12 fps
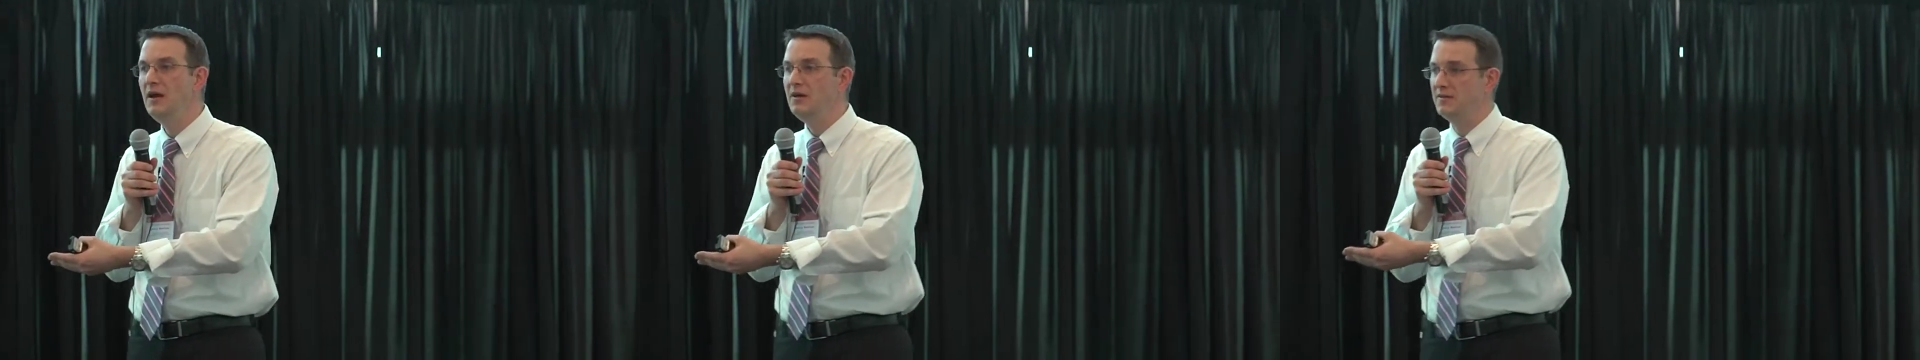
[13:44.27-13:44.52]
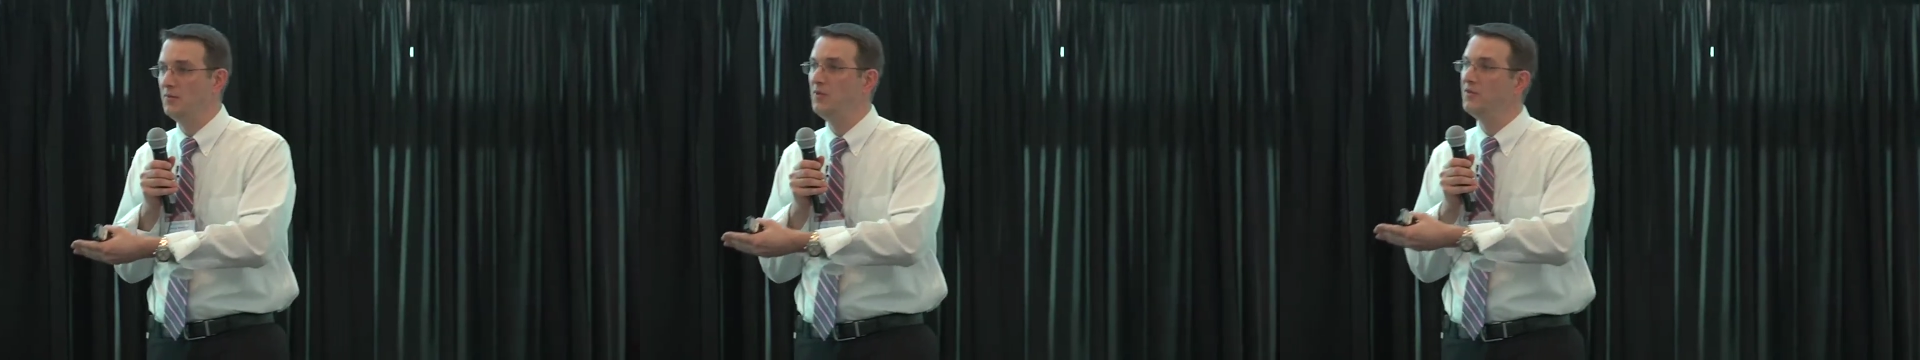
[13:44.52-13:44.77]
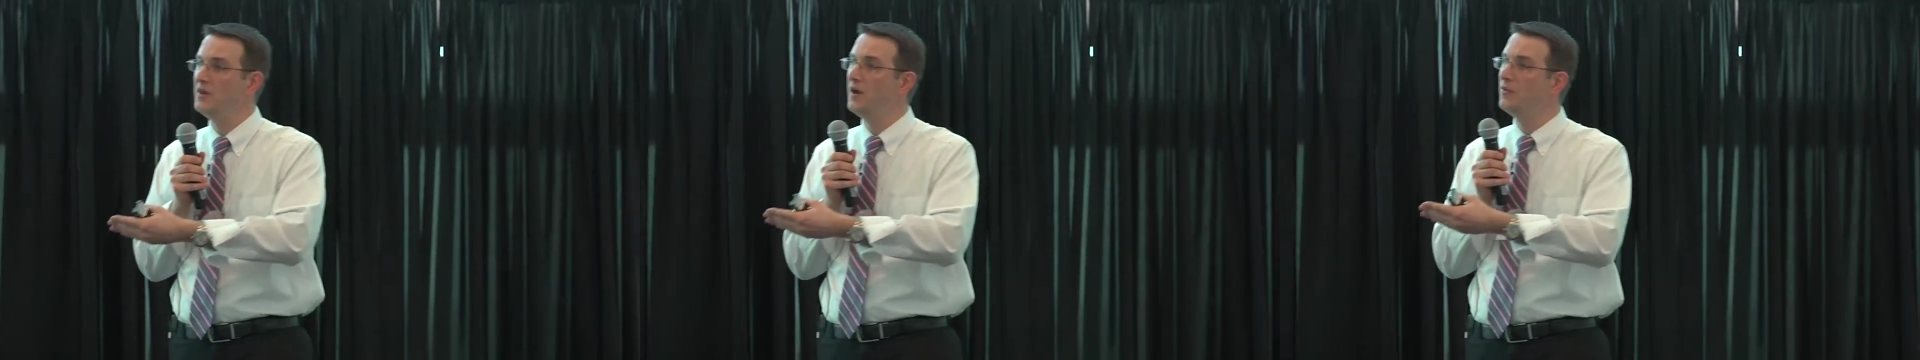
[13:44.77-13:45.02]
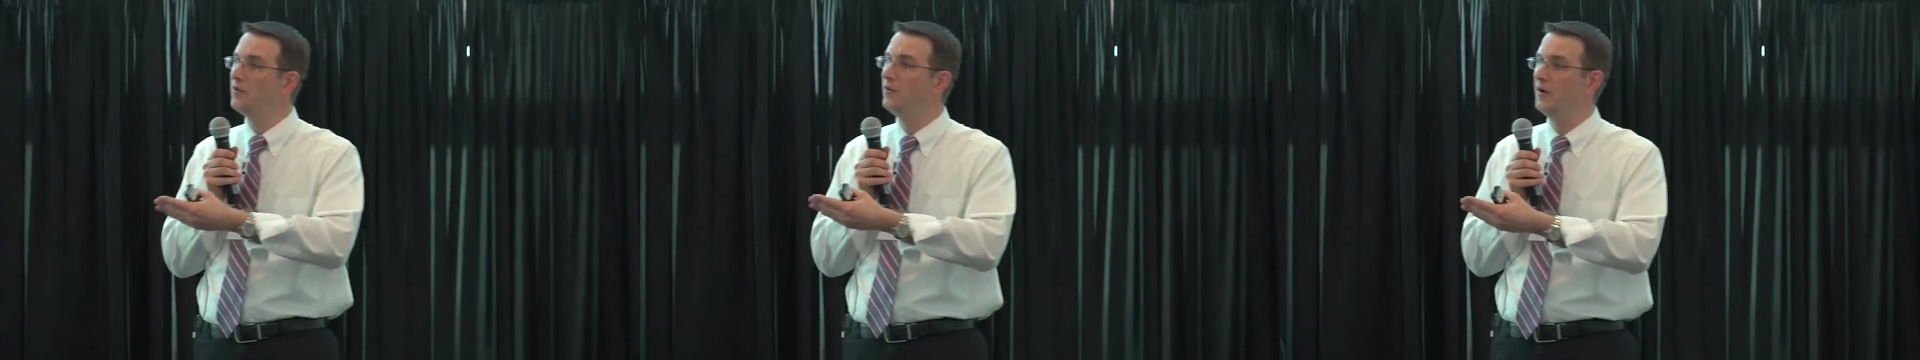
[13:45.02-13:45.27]
some of the
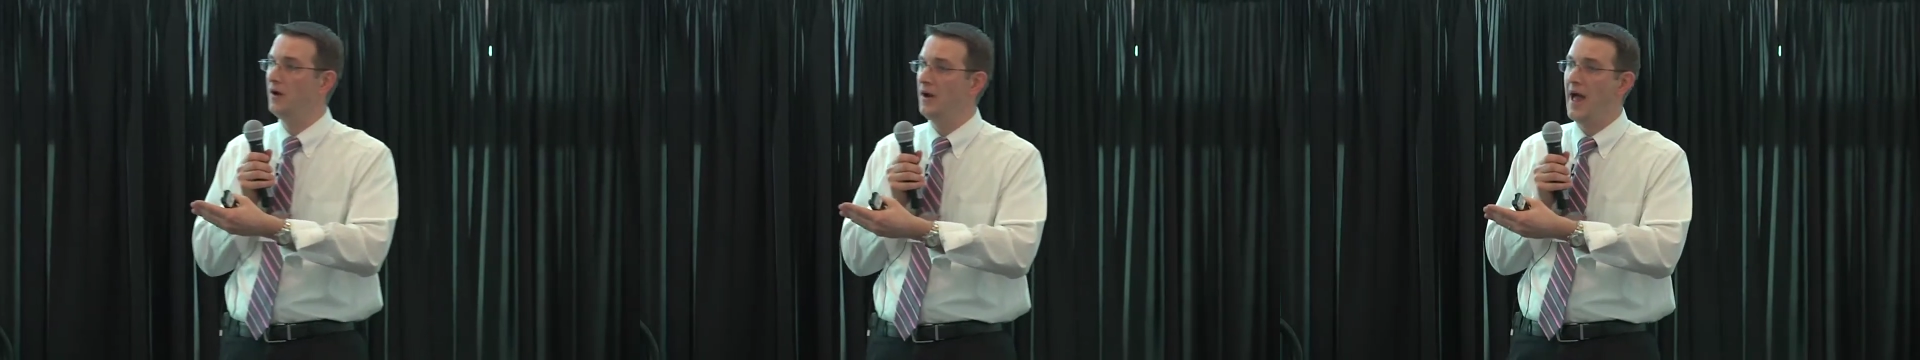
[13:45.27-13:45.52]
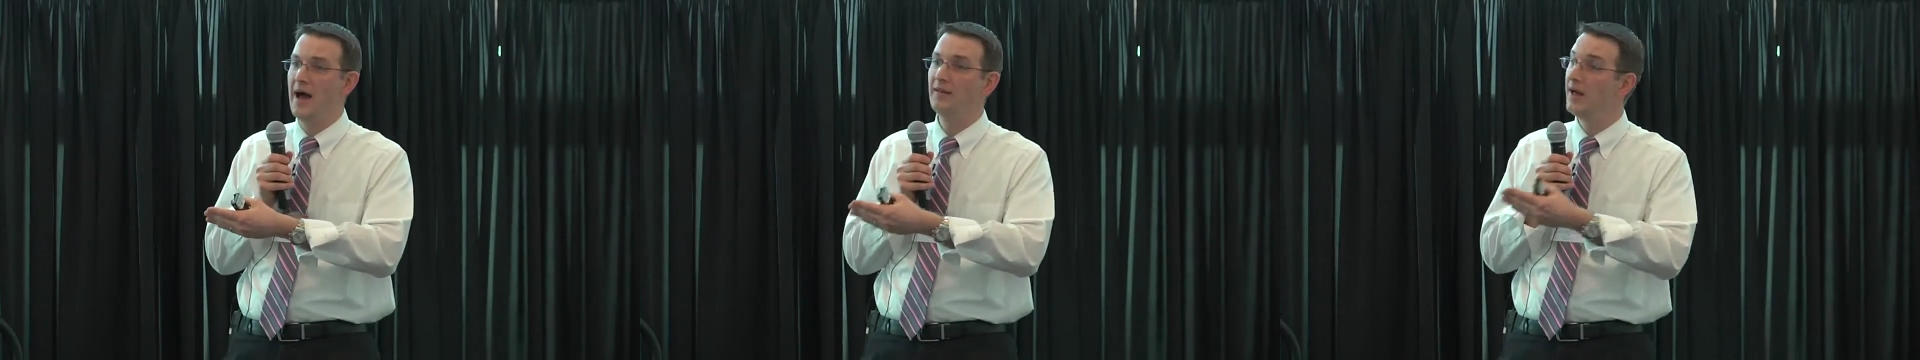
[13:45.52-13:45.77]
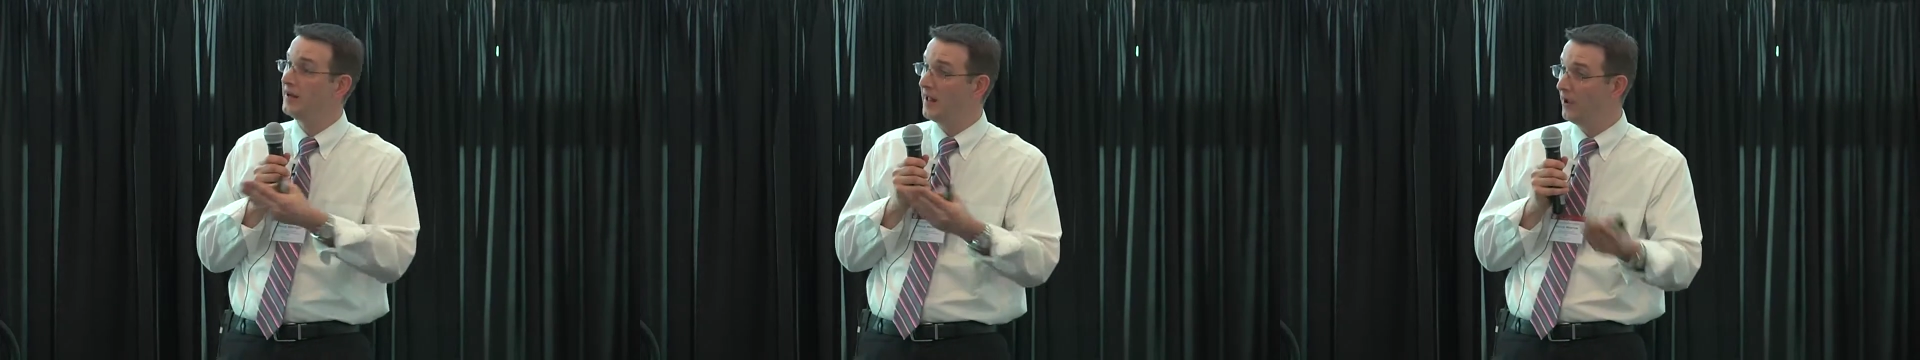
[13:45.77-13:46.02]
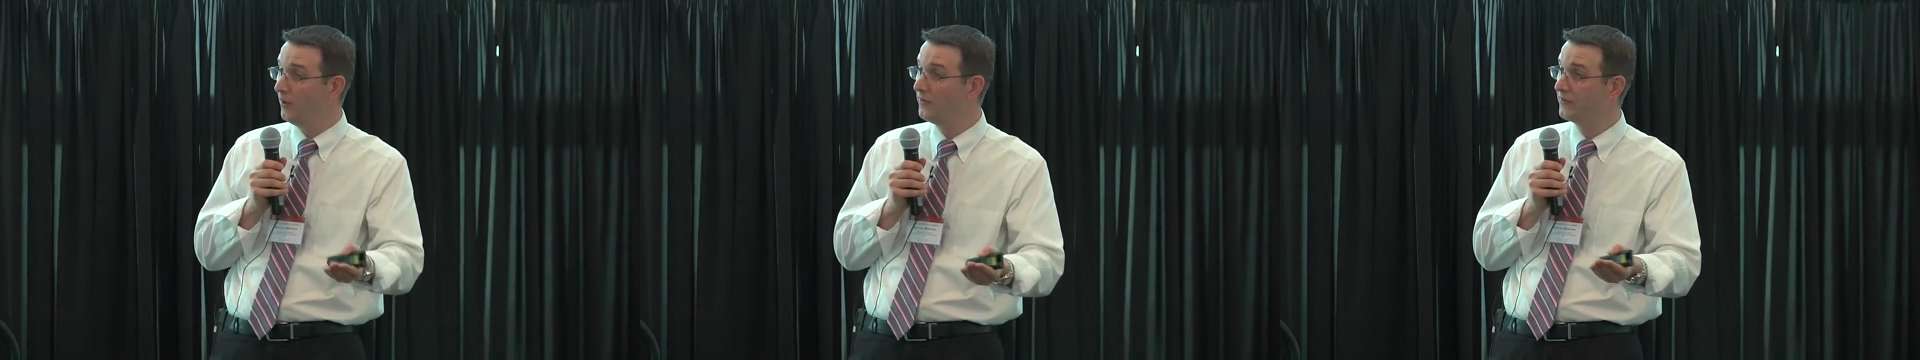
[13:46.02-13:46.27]
other uh, allied
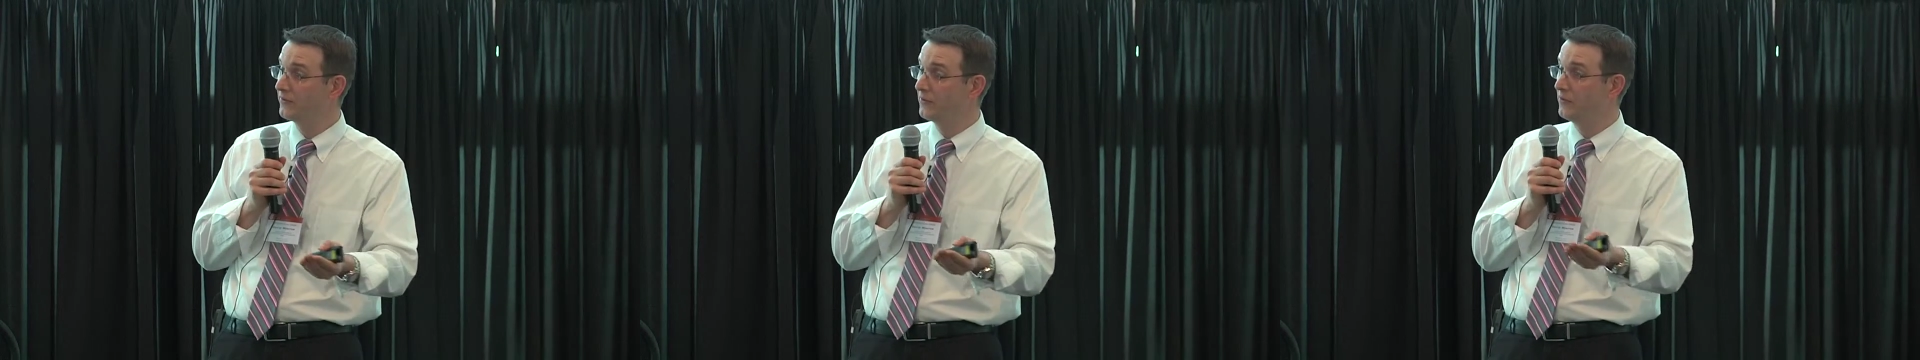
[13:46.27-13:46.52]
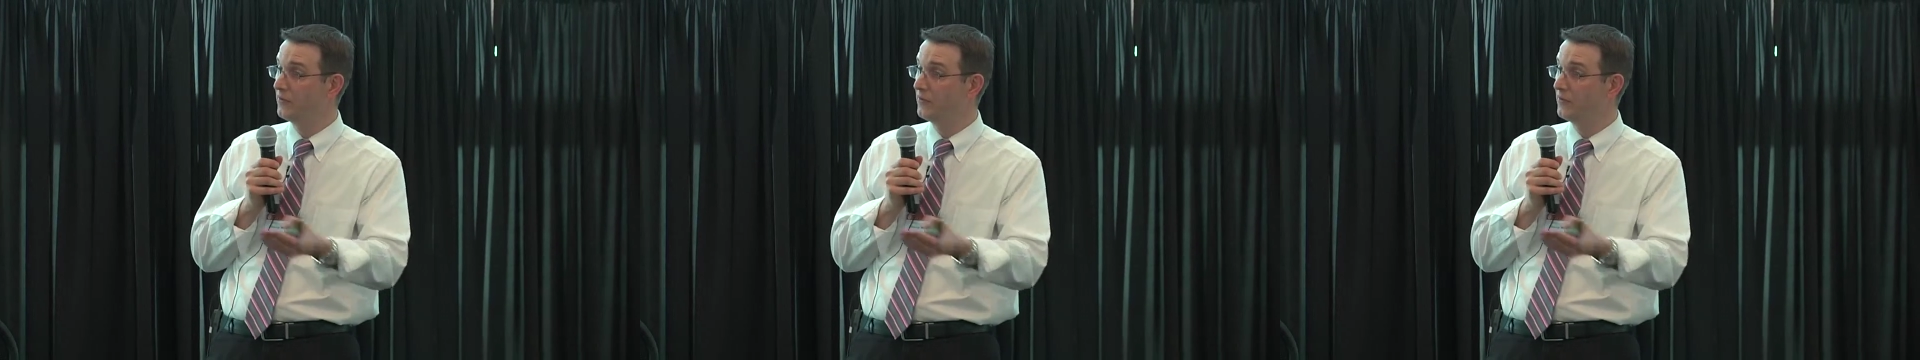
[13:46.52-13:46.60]
health